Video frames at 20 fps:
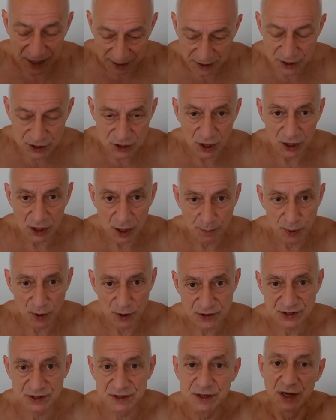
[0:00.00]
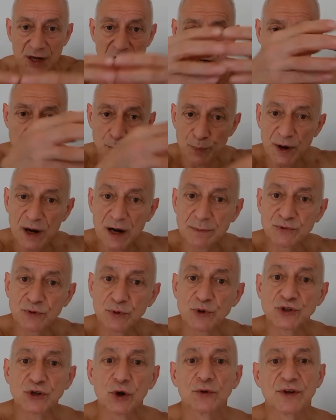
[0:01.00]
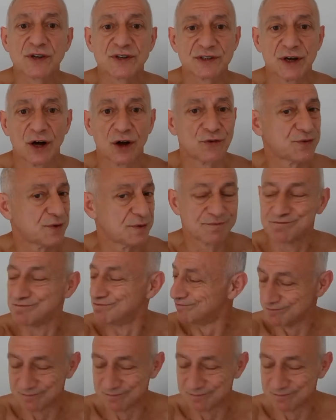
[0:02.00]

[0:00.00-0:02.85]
Take a younger person compared to his older self.